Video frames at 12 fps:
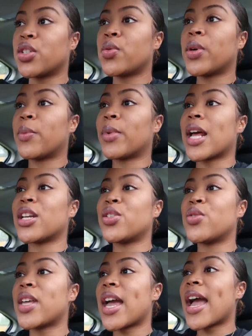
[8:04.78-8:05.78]
to do and when I
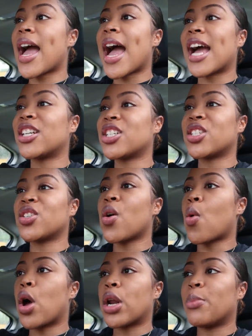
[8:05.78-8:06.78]
do that I just
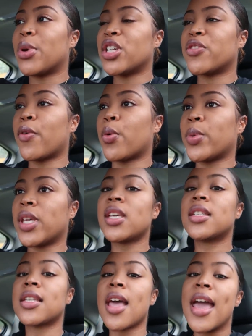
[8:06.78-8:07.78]
go on a binge for
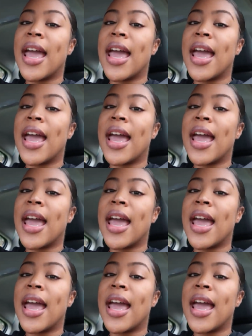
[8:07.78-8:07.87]
weeks